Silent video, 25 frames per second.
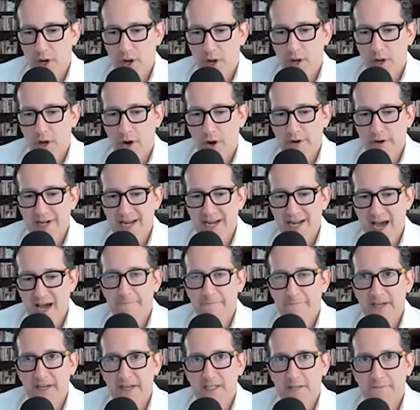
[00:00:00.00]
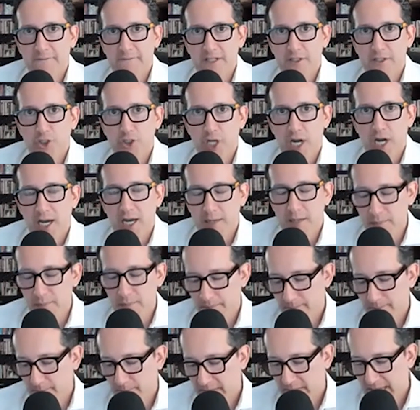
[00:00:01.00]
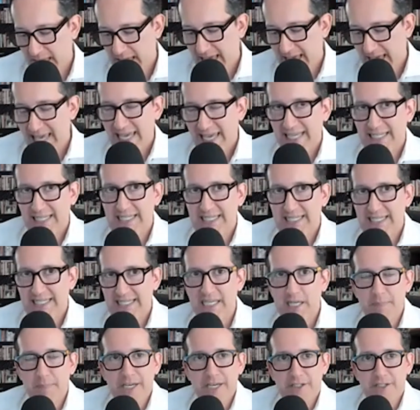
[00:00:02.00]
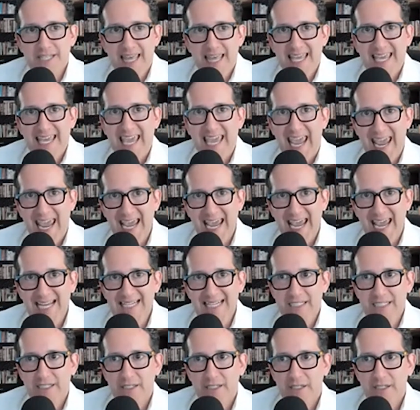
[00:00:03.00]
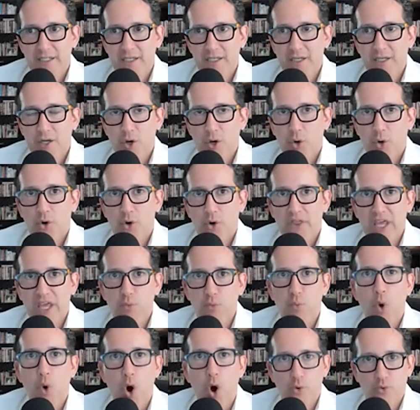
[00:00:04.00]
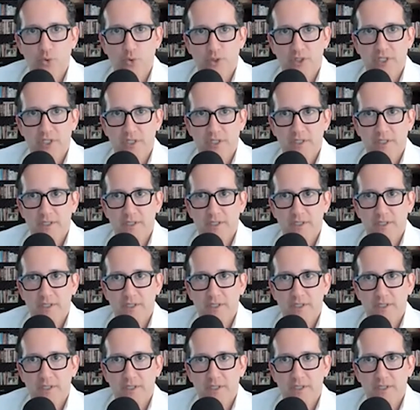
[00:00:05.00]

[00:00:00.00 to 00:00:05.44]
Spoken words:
are not effective in the job, it's either because they can't or they won't.